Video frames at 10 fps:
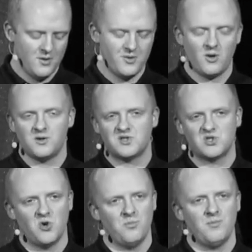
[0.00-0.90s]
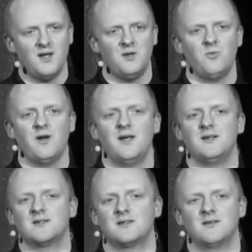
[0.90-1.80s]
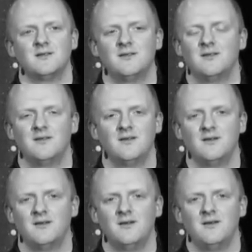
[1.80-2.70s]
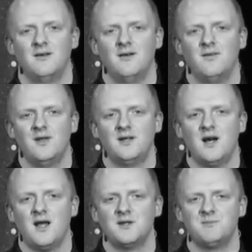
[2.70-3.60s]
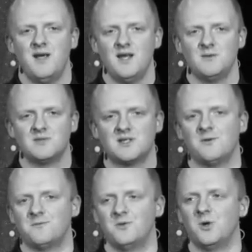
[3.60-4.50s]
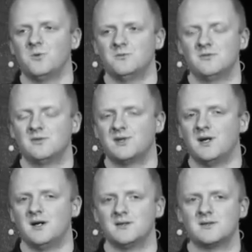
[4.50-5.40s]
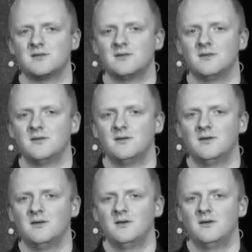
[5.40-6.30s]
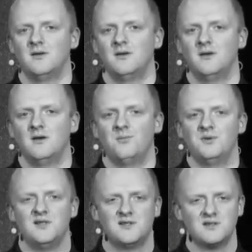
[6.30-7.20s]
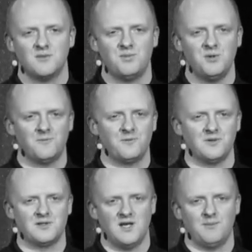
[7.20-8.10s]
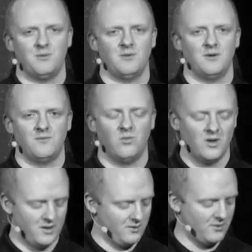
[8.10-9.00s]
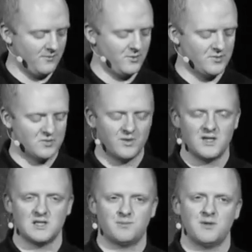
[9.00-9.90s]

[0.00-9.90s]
There are so many ways that God has made himself known to us. But this is a beautiful example of one of those ways.